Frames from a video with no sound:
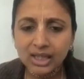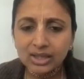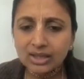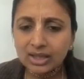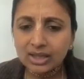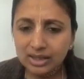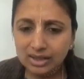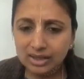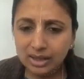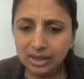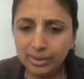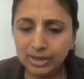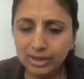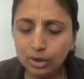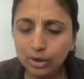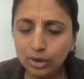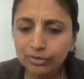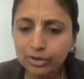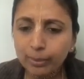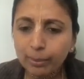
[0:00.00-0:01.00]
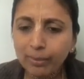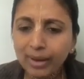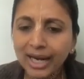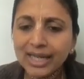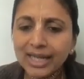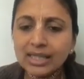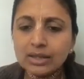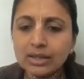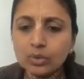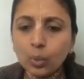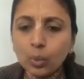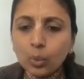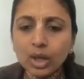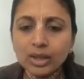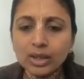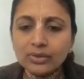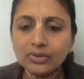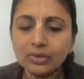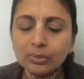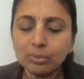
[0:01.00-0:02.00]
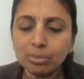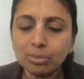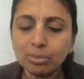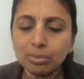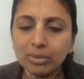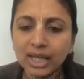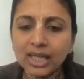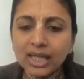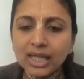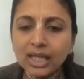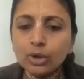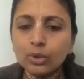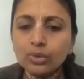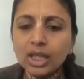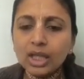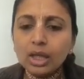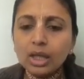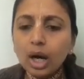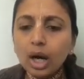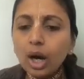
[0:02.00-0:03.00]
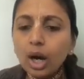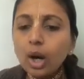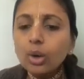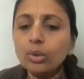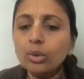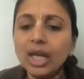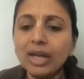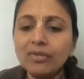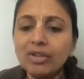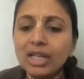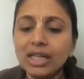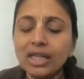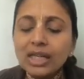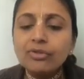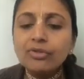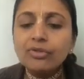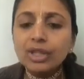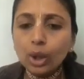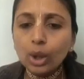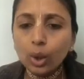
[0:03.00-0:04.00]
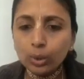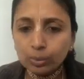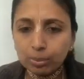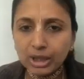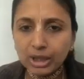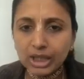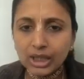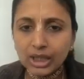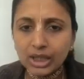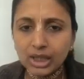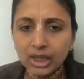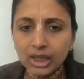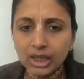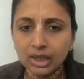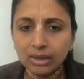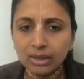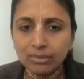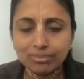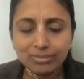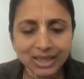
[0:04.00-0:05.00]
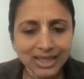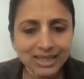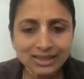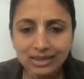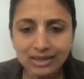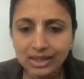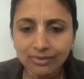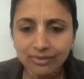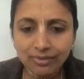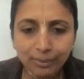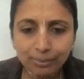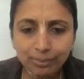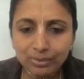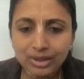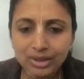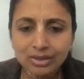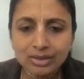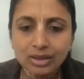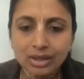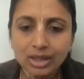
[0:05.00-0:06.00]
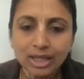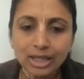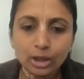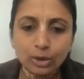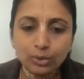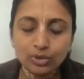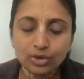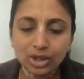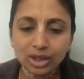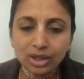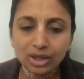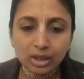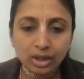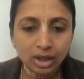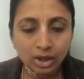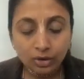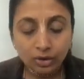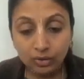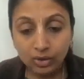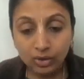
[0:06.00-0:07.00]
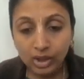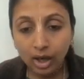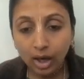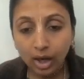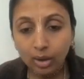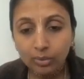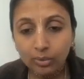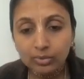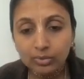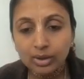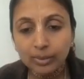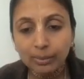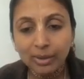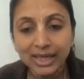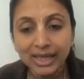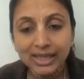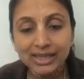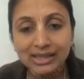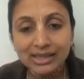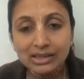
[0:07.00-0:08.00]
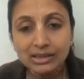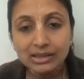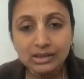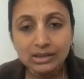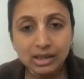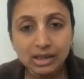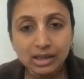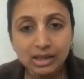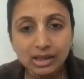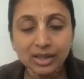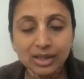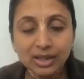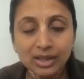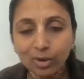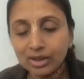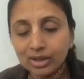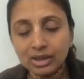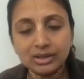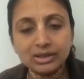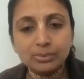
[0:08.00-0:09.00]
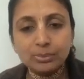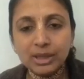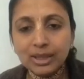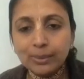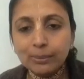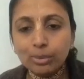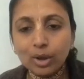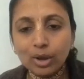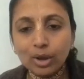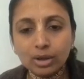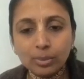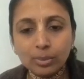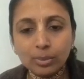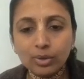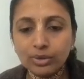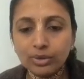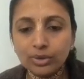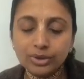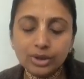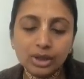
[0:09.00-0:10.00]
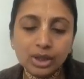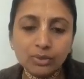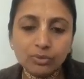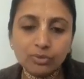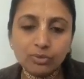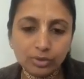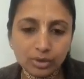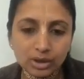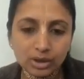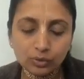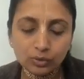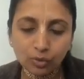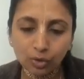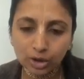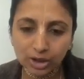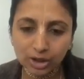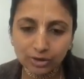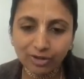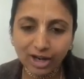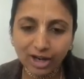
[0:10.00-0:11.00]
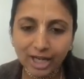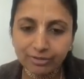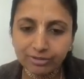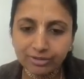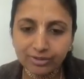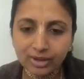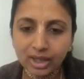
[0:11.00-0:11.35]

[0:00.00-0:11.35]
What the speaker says: The disturbance of the mind is what is making you think how they will live without me. Please give up this illusion. See how the mind disturbs someone is being brought about in the verse 45.